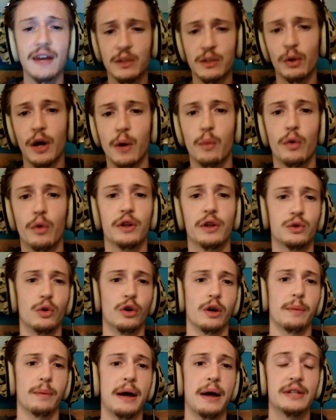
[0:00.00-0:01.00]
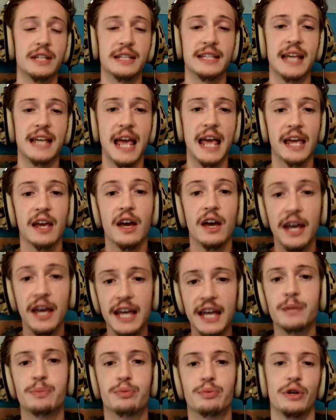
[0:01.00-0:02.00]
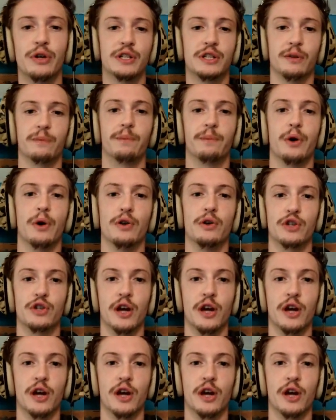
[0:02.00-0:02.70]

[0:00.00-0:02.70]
what I want to talk about today, is Prince of Persia.